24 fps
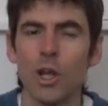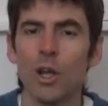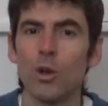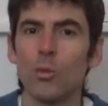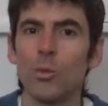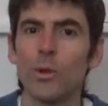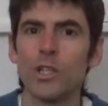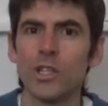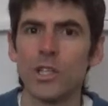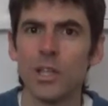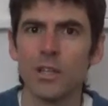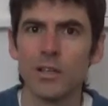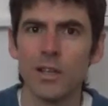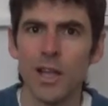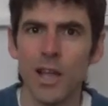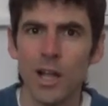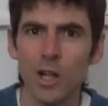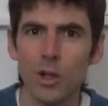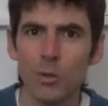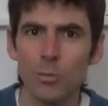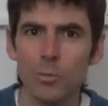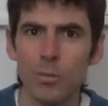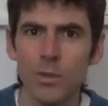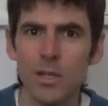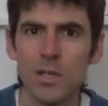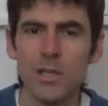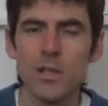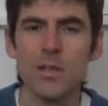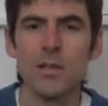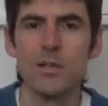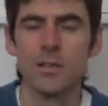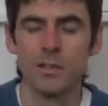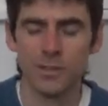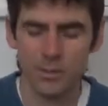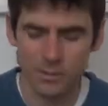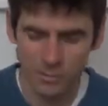which can help me
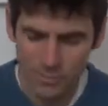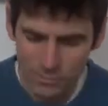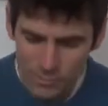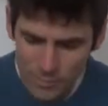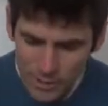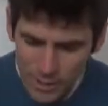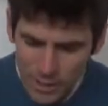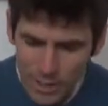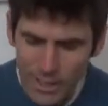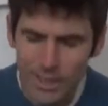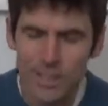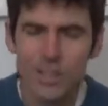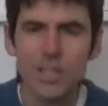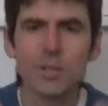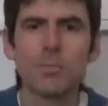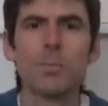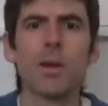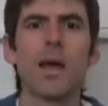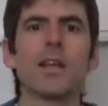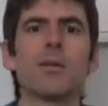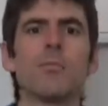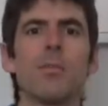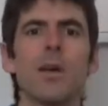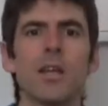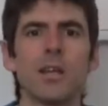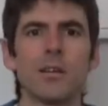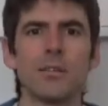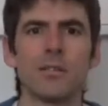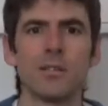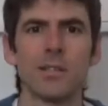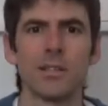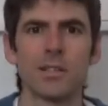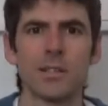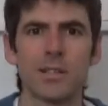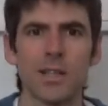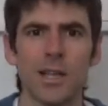expand my
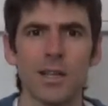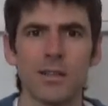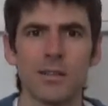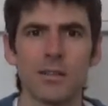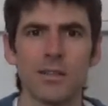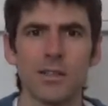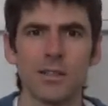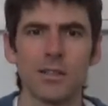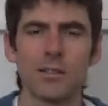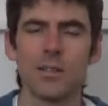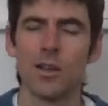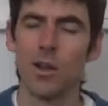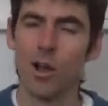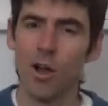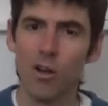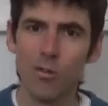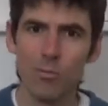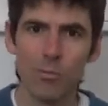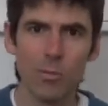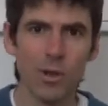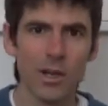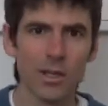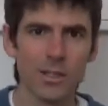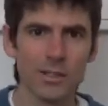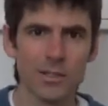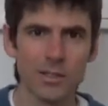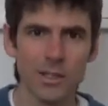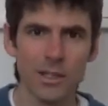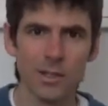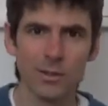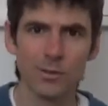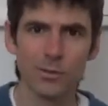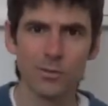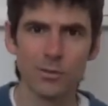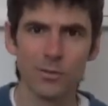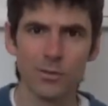understanding of
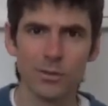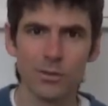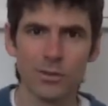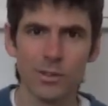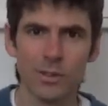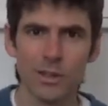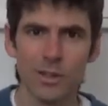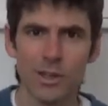myself